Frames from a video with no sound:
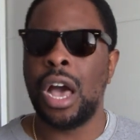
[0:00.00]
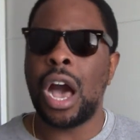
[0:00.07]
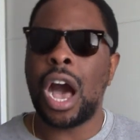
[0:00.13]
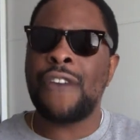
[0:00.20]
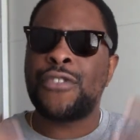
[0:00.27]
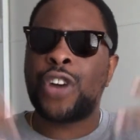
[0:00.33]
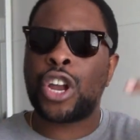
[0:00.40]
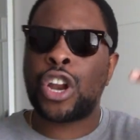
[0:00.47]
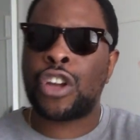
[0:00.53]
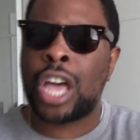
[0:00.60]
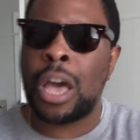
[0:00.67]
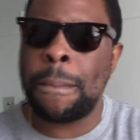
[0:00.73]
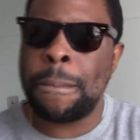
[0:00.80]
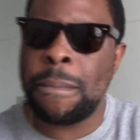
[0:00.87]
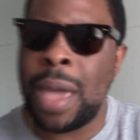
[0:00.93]
I've got a
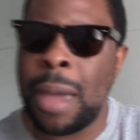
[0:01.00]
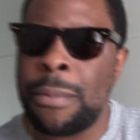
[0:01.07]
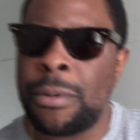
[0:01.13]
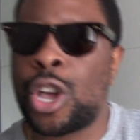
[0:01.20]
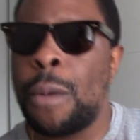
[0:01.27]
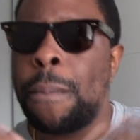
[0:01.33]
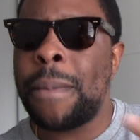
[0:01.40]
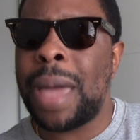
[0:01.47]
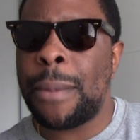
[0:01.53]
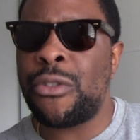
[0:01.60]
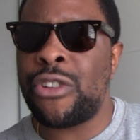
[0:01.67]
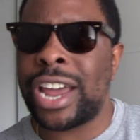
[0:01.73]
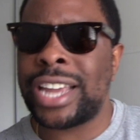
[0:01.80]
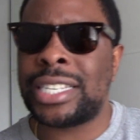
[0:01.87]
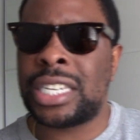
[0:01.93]

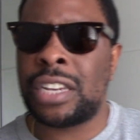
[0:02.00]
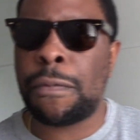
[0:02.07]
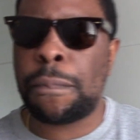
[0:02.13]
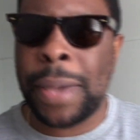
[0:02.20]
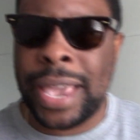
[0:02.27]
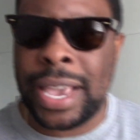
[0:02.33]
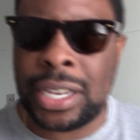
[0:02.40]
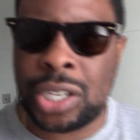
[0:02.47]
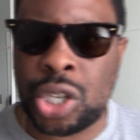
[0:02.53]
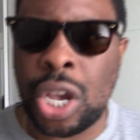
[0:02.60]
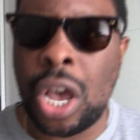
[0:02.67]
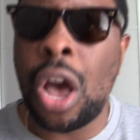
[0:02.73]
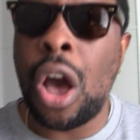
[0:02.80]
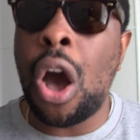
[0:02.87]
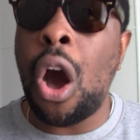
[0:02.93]
commemorative piece
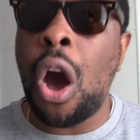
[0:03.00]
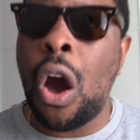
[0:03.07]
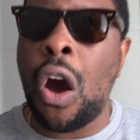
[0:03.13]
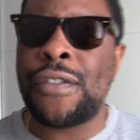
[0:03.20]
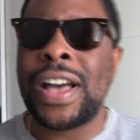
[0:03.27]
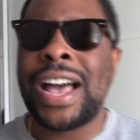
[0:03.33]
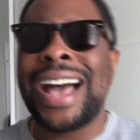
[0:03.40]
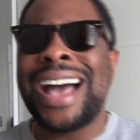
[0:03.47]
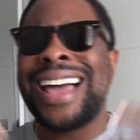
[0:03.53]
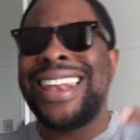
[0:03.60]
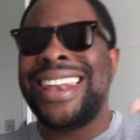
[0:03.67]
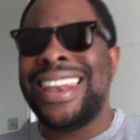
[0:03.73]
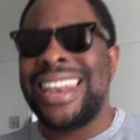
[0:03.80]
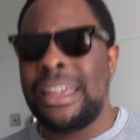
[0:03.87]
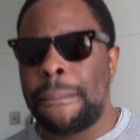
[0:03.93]
of
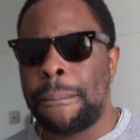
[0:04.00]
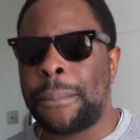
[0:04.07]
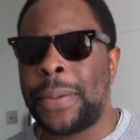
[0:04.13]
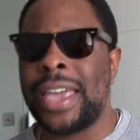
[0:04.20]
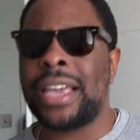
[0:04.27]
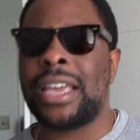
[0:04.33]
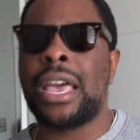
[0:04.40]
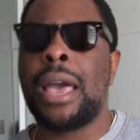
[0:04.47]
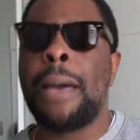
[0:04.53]
Olympic